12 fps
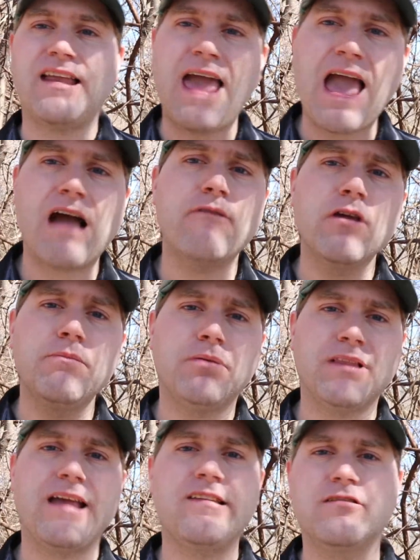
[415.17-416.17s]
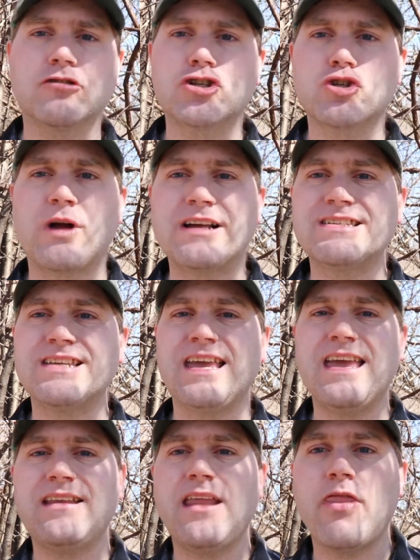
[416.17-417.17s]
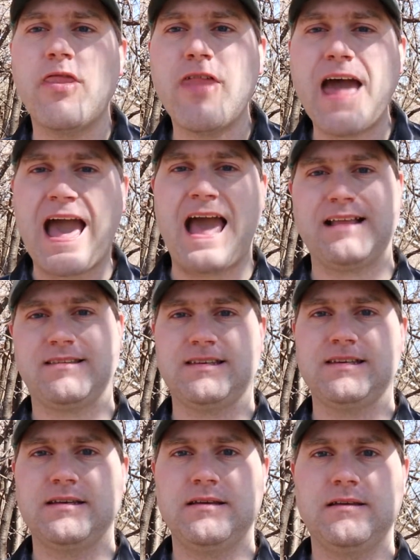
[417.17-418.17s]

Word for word: And have you placed your trust in that?